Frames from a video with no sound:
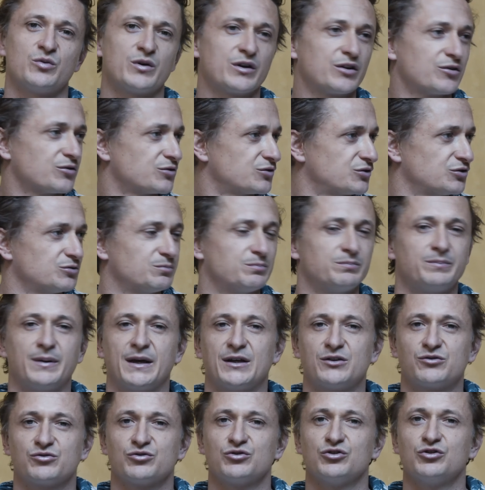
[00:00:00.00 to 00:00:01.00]
whether it's a
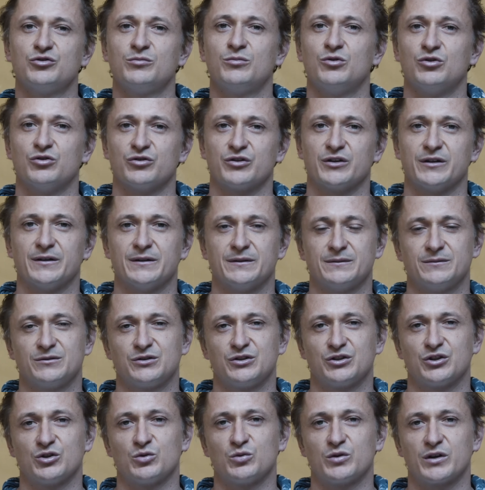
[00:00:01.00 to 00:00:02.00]
bedroom or a
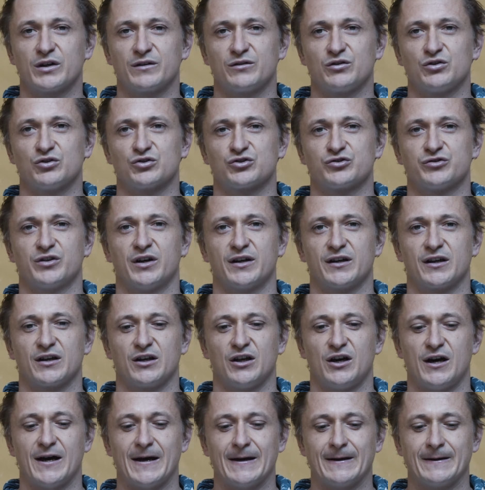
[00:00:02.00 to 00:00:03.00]
you know whatever you're trying to
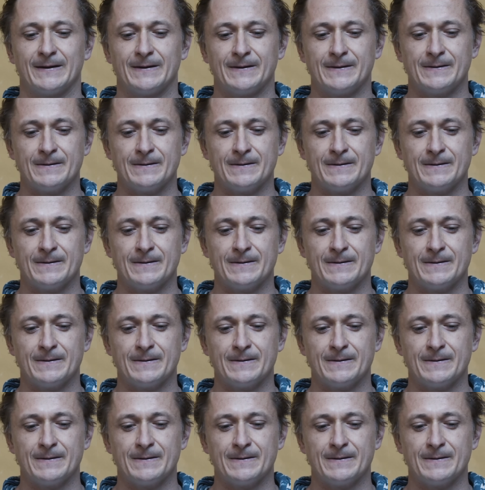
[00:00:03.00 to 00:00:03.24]
light.